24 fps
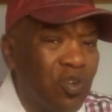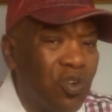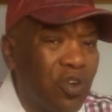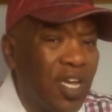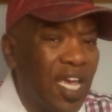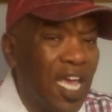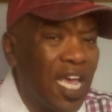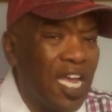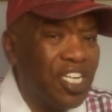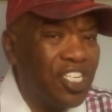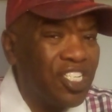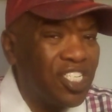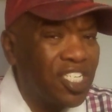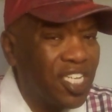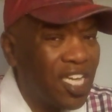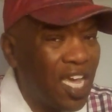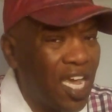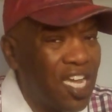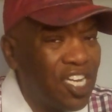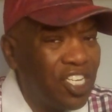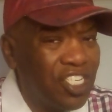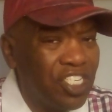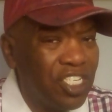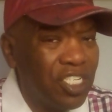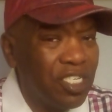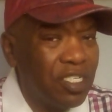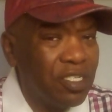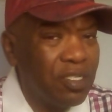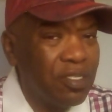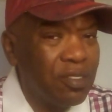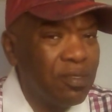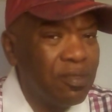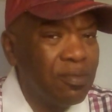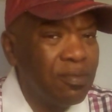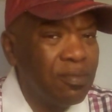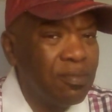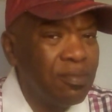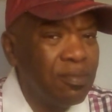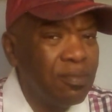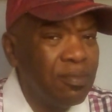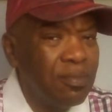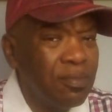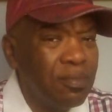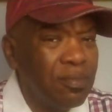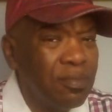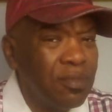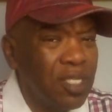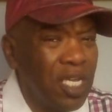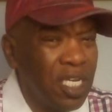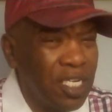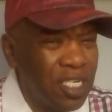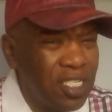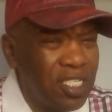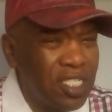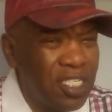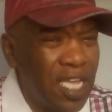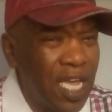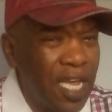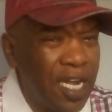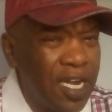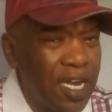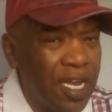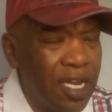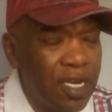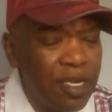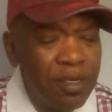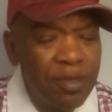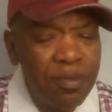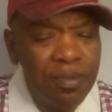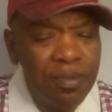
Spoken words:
or education. Understand that.